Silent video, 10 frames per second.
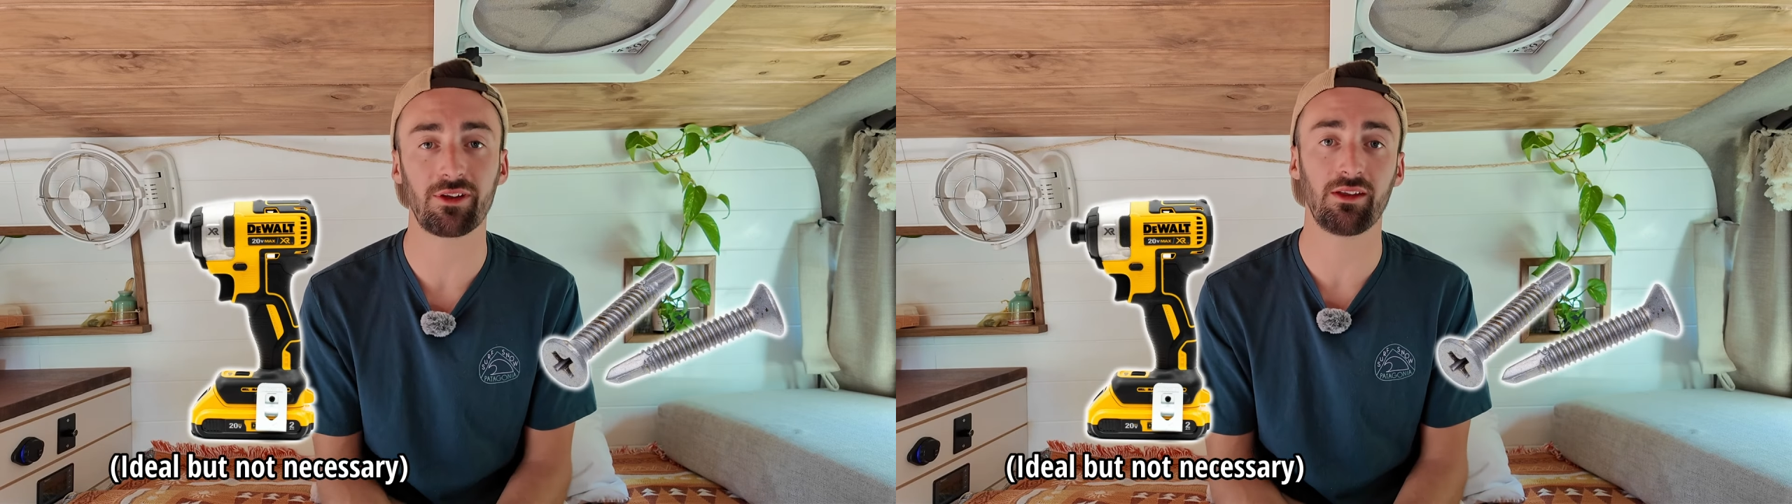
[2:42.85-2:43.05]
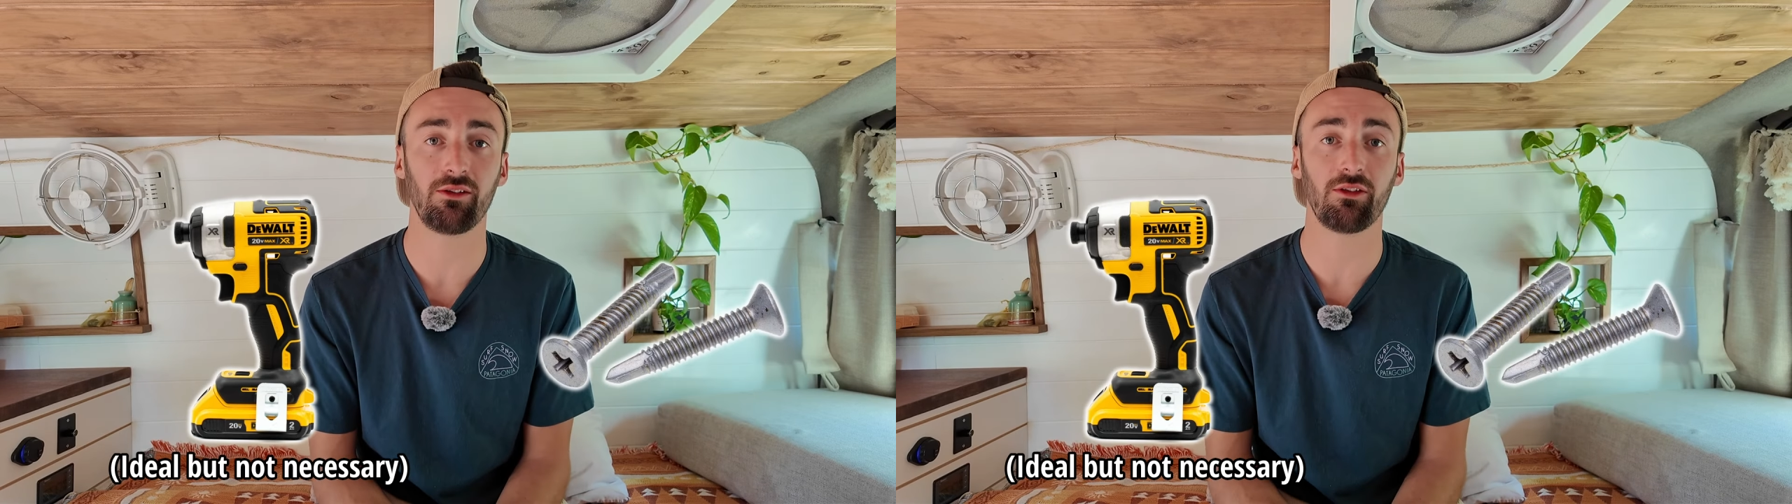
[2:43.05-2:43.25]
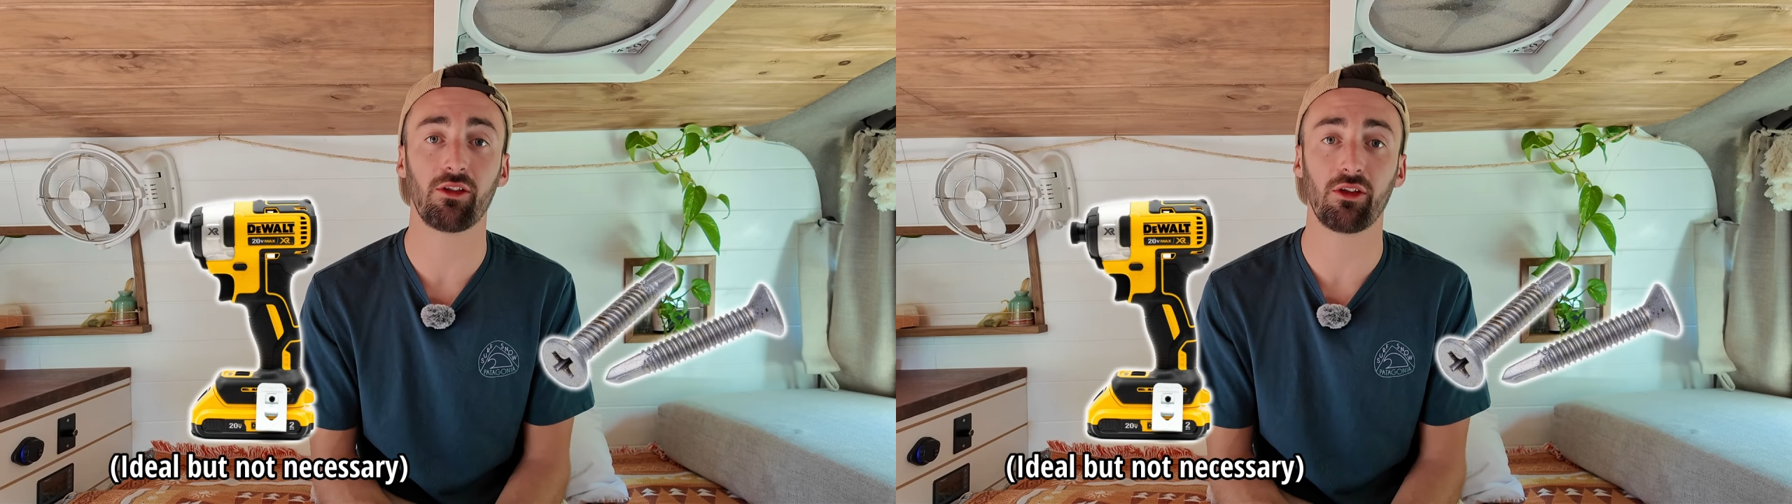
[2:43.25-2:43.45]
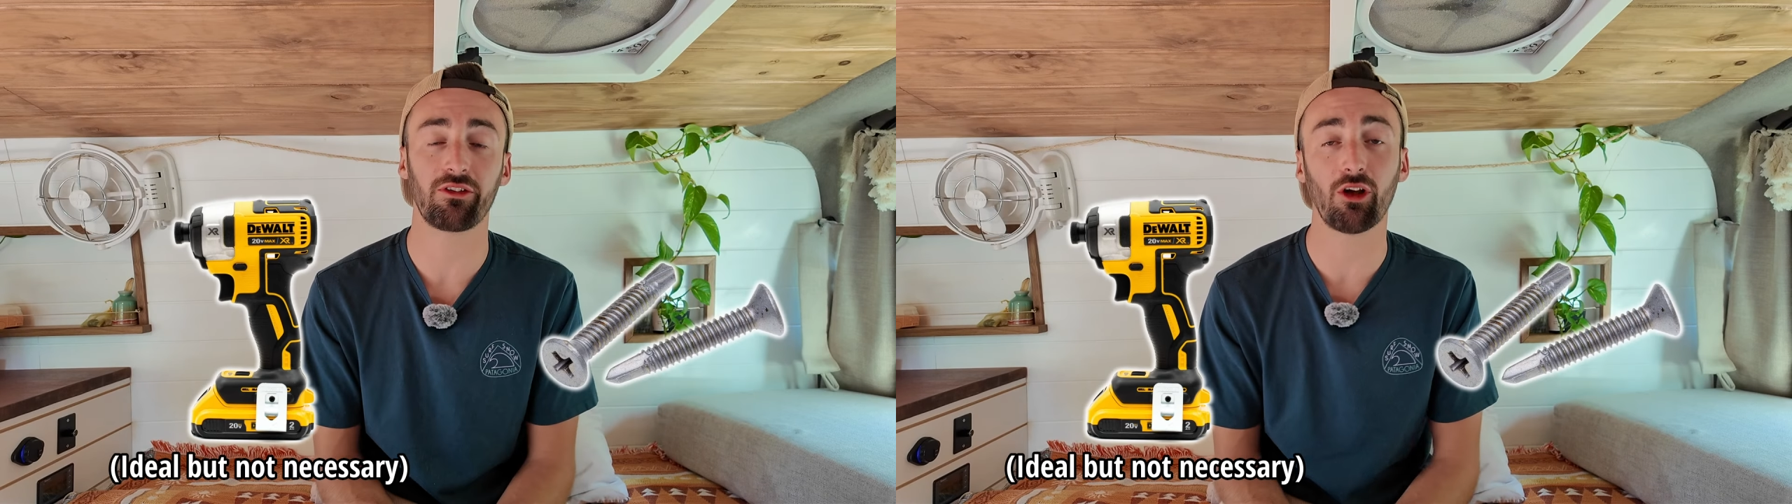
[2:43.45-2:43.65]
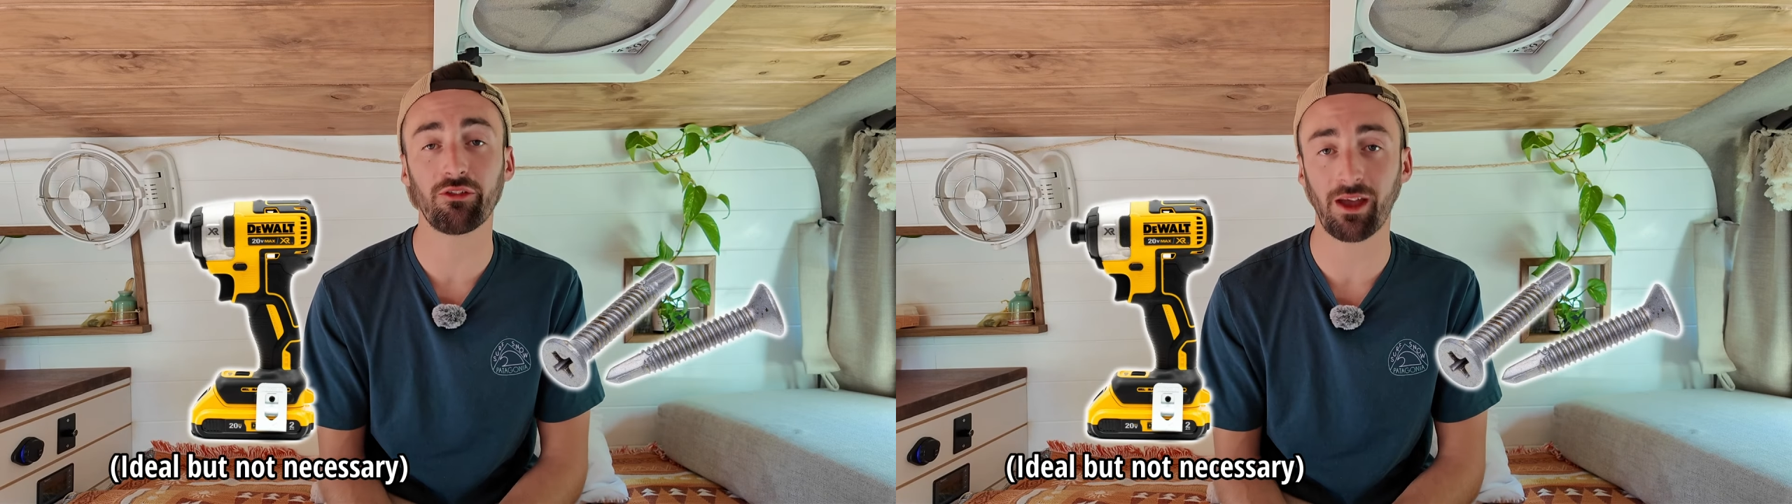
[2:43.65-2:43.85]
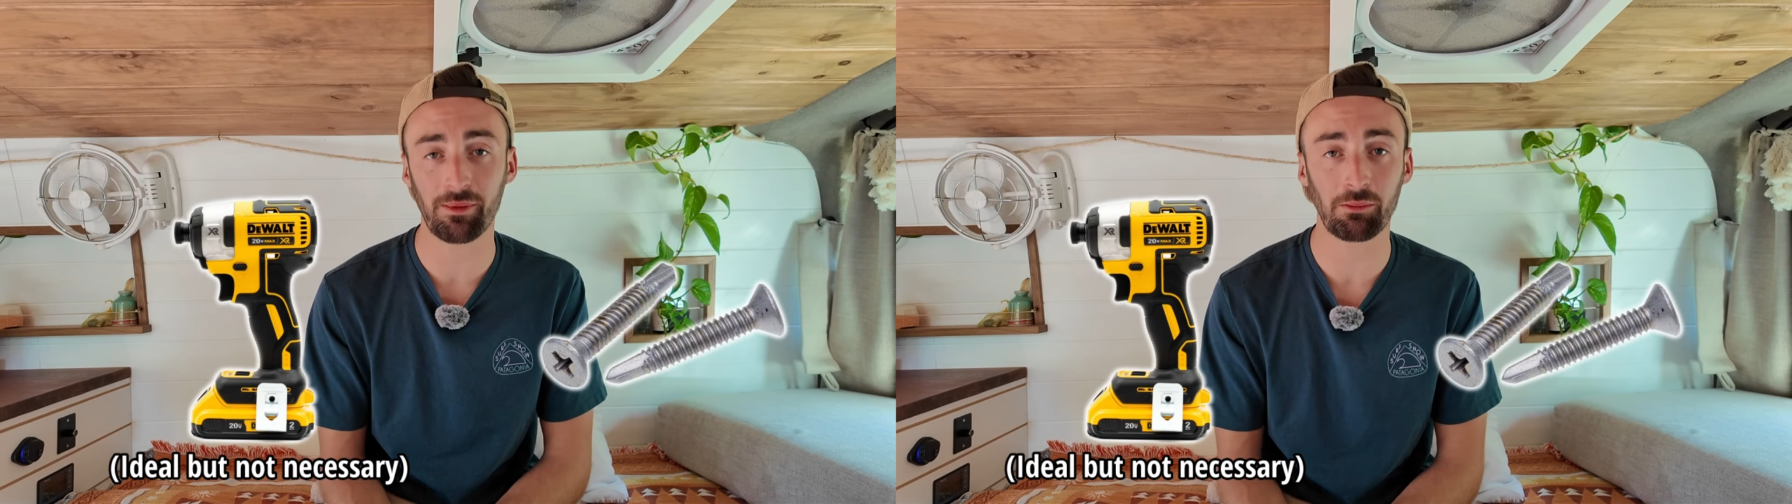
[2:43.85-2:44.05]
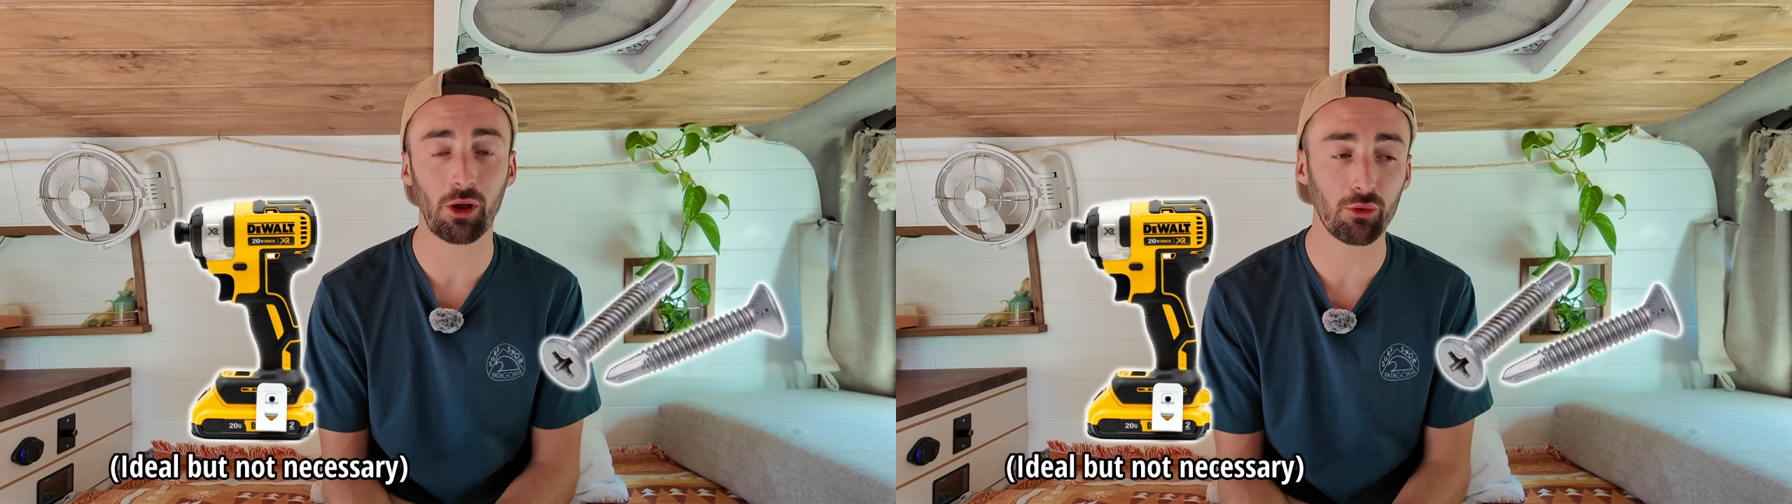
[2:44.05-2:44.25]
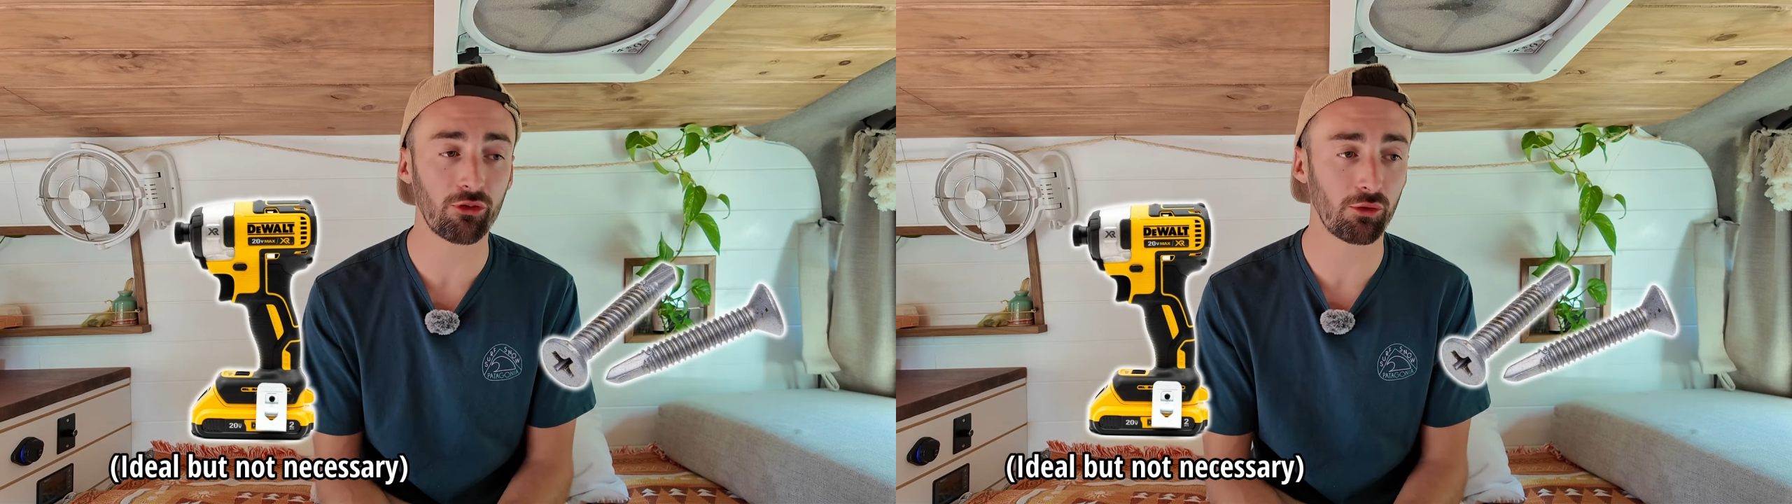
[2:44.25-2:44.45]
in the self-tapping
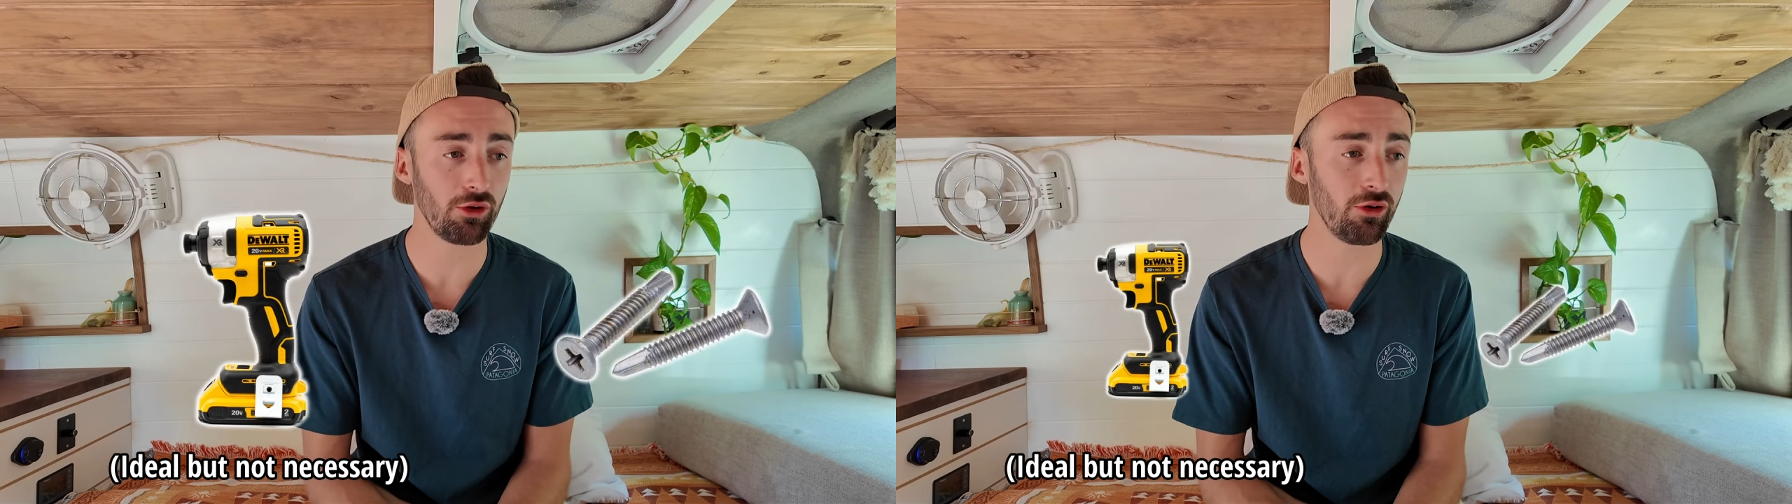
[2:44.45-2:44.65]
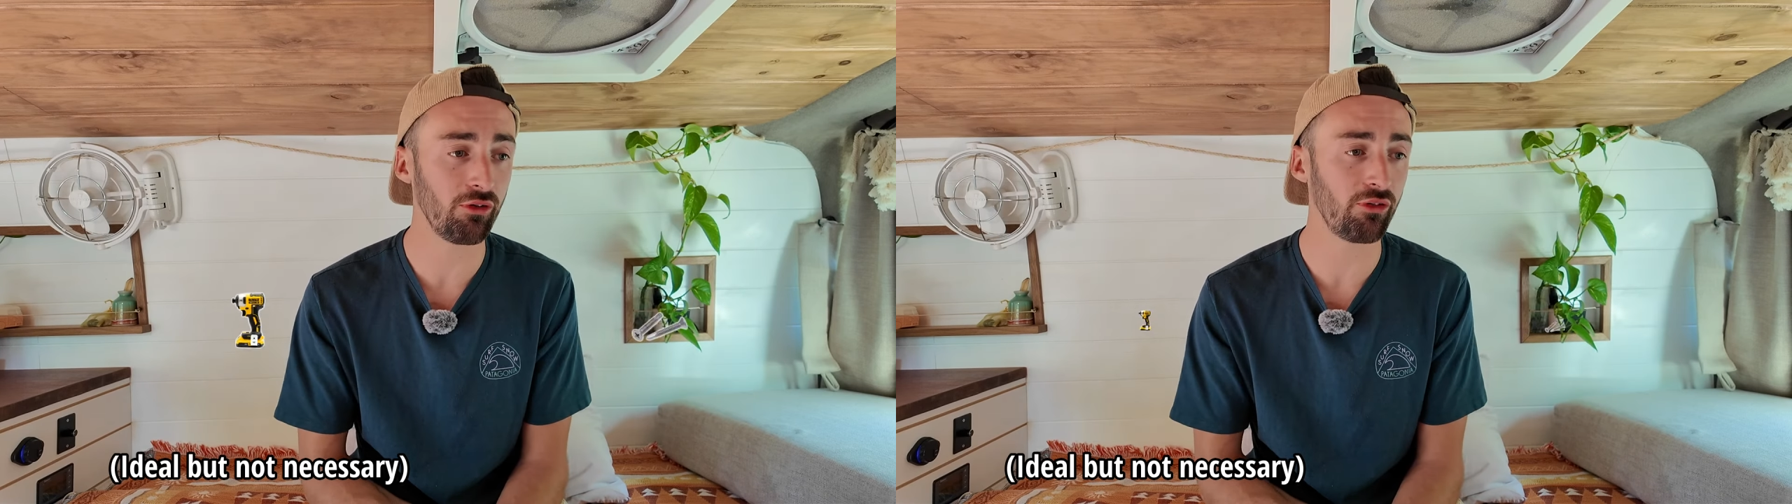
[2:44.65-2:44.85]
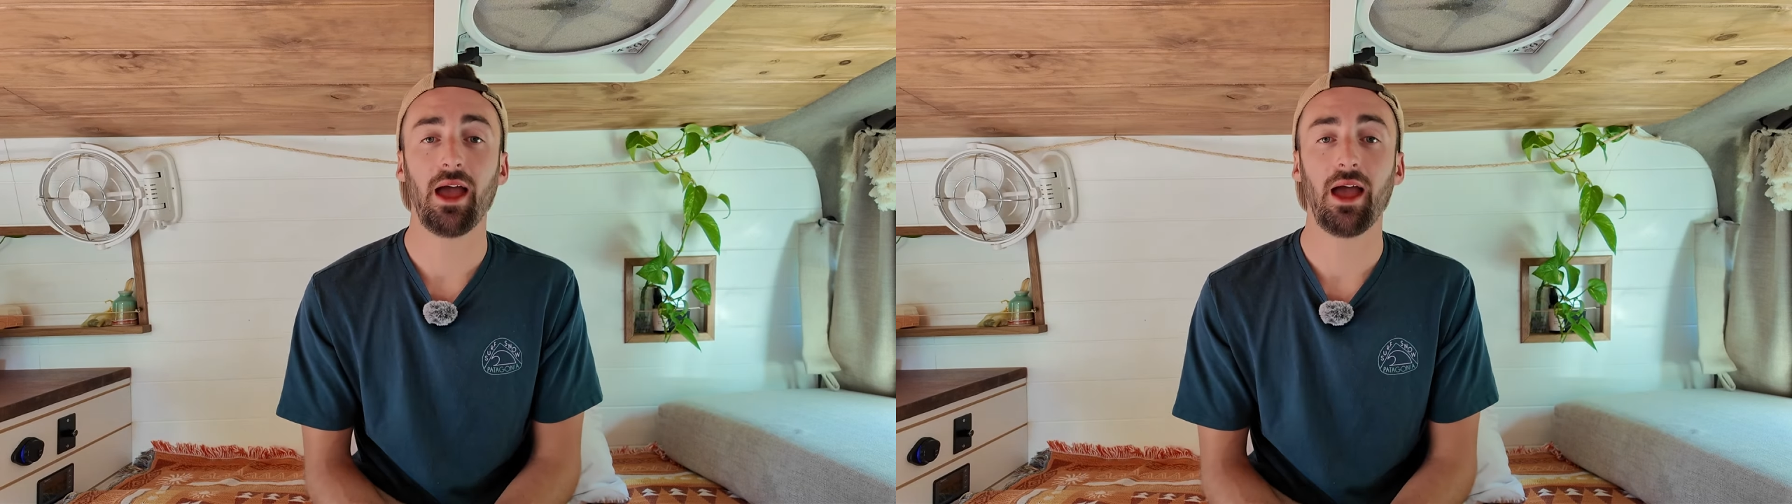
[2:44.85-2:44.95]
metal screws,